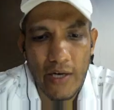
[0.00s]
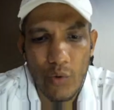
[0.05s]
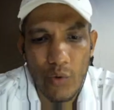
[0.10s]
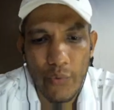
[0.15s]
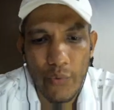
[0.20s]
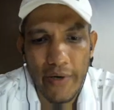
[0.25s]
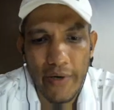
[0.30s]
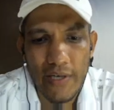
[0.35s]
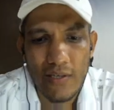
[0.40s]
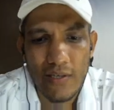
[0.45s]
do
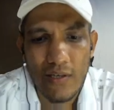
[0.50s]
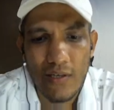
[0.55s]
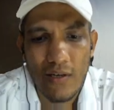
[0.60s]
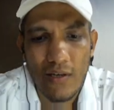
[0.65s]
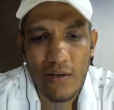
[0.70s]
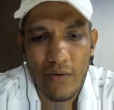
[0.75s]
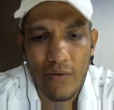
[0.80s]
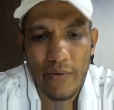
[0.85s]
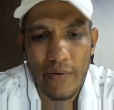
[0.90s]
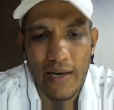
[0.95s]
it.
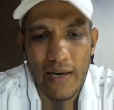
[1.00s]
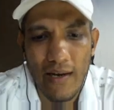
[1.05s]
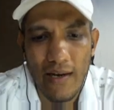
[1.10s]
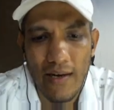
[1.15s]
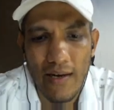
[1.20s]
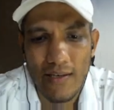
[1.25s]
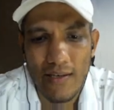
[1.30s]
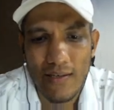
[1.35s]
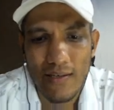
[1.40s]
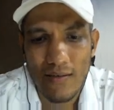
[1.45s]
Okay,
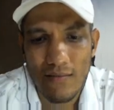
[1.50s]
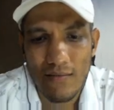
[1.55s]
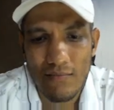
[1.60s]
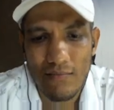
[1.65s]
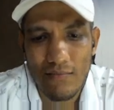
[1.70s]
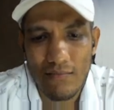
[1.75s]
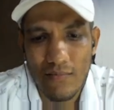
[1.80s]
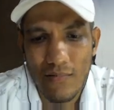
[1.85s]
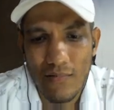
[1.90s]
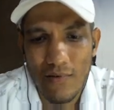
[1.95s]
let
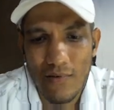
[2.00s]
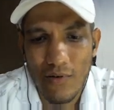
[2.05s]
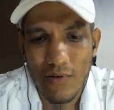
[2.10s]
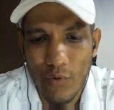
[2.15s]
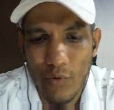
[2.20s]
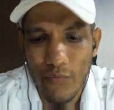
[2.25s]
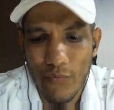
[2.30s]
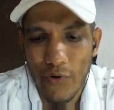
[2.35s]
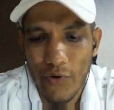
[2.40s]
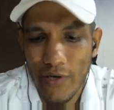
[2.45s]

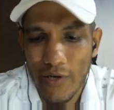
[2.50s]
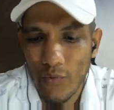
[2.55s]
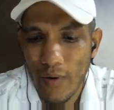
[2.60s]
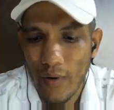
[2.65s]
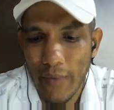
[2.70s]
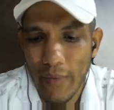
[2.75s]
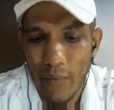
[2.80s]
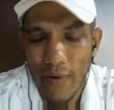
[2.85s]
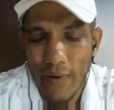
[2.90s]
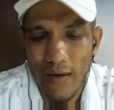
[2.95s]
go for it one
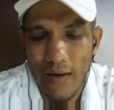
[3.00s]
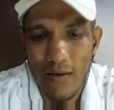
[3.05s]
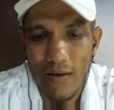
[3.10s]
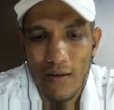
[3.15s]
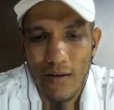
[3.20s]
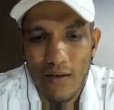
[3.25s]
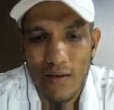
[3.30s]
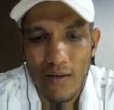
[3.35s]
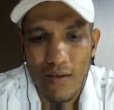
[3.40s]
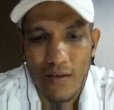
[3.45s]
by one.
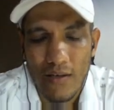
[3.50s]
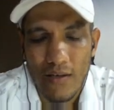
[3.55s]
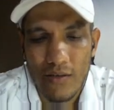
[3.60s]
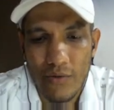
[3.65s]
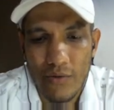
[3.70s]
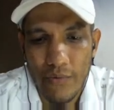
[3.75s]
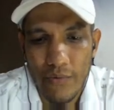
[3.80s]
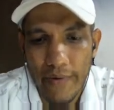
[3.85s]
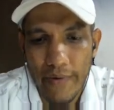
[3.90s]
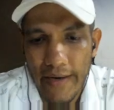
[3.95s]

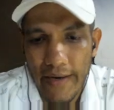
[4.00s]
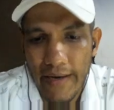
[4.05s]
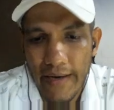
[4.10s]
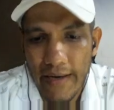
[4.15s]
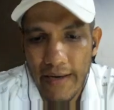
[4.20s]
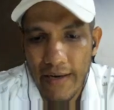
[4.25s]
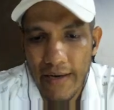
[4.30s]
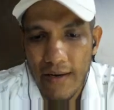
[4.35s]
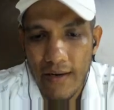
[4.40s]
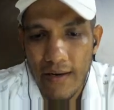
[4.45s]
So
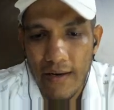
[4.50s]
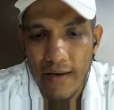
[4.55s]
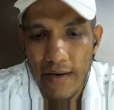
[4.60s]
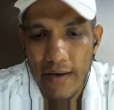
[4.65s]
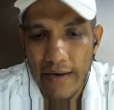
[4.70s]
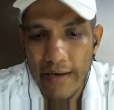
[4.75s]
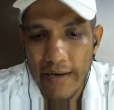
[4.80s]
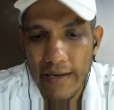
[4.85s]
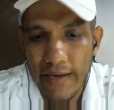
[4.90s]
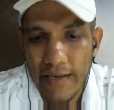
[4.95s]
again,
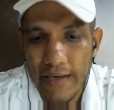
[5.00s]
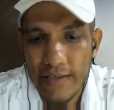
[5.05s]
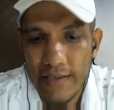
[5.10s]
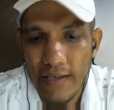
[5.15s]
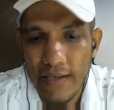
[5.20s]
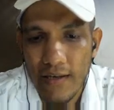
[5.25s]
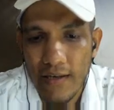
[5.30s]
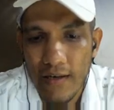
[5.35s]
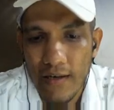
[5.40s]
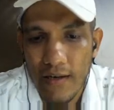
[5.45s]

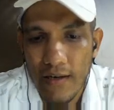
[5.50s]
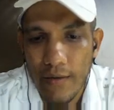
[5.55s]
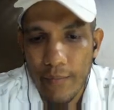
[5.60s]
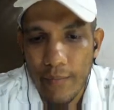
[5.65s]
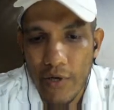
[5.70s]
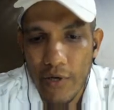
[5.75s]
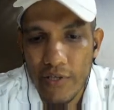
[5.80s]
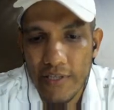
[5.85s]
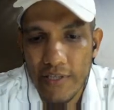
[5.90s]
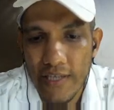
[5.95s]
integration,
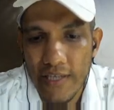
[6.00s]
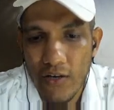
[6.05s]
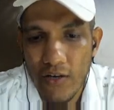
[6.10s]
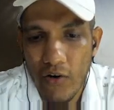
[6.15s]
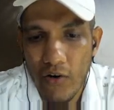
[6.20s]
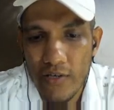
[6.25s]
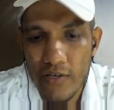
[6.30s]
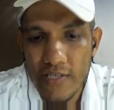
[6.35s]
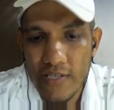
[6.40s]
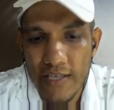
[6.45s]
because these are a
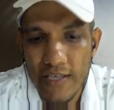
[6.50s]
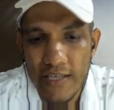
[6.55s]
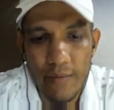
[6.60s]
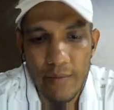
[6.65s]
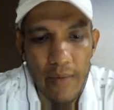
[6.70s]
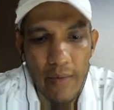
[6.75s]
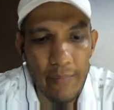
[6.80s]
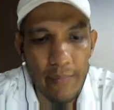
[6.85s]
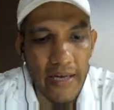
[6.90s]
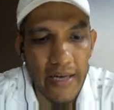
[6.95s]
constant term,
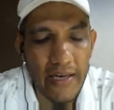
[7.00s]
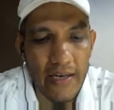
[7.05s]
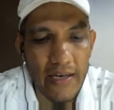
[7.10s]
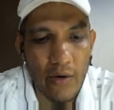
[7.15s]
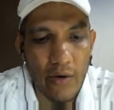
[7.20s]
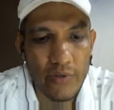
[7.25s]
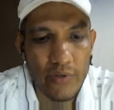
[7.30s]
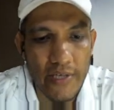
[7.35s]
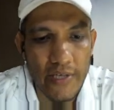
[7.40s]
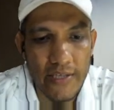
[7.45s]
I'm taking
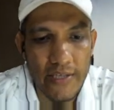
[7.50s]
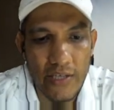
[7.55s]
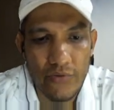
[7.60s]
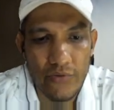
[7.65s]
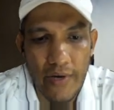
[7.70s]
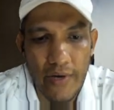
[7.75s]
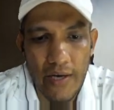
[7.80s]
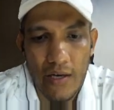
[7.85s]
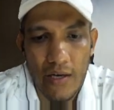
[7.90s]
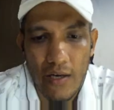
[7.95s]
outside, that's
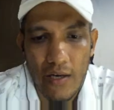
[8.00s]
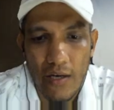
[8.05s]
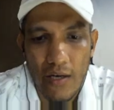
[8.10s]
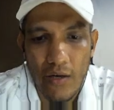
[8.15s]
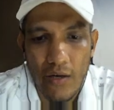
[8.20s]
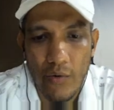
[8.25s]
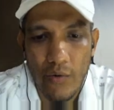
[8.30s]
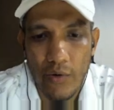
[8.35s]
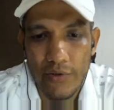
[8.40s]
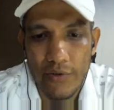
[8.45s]
why
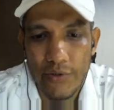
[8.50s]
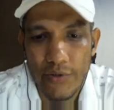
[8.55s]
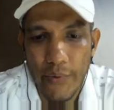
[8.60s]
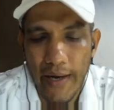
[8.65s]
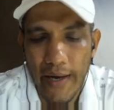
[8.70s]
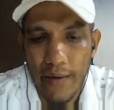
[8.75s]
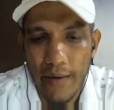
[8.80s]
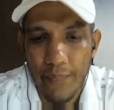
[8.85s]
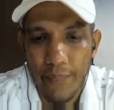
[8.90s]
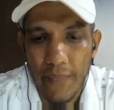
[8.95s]
whole
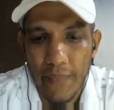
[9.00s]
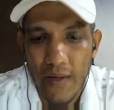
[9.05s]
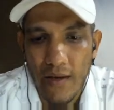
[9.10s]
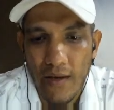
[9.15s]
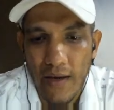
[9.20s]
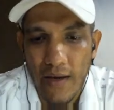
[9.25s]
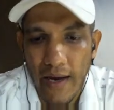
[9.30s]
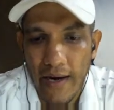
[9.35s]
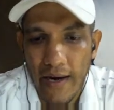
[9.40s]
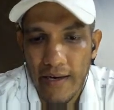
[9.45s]
square,
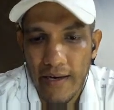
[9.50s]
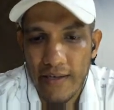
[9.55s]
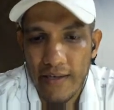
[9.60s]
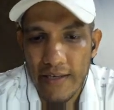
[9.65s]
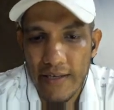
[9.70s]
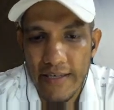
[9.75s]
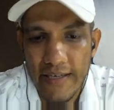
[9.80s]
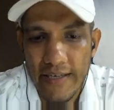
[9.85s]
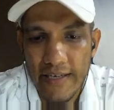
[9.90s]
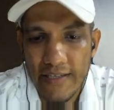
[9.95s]
and
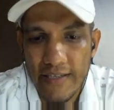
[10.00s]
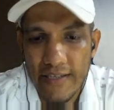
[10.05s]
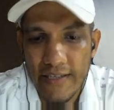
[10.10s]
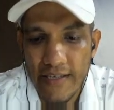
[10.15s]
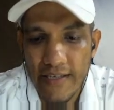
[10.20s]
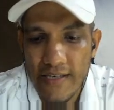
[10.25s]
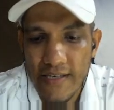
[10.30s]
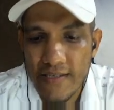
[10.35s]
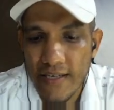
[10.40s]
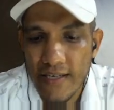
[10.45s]

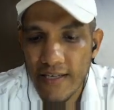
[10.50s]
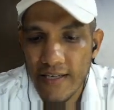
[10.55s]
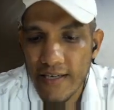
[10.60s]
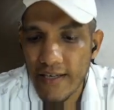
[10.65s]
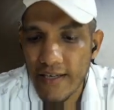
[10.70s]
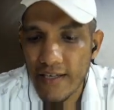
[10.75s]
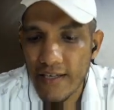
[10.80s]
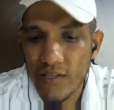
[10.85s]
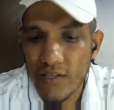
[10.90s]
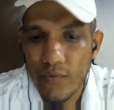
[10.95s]
integration, inside the
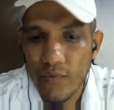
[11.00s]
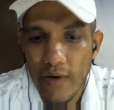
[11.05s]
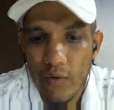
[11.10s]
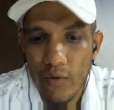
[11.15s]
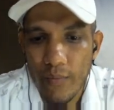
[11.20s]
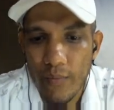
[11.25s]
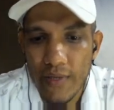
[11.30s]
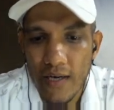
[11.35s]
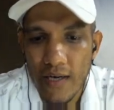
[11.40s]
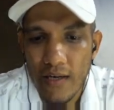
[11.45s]
integration what will
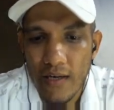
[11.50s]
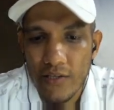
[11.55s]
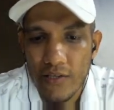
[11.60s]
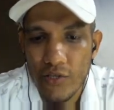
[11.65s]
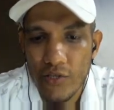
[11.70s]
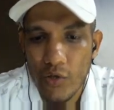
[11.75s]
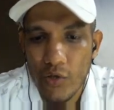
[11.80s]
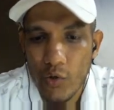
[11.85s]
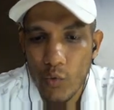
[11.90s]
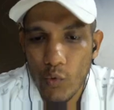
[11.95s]
be there,
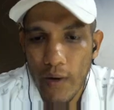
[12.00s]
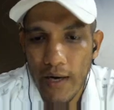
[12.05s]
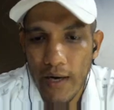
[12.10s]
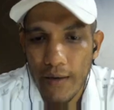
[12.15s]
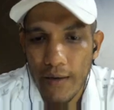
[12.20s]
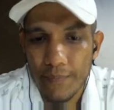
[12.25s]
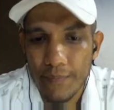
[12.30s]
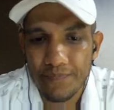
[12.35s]
0 to r,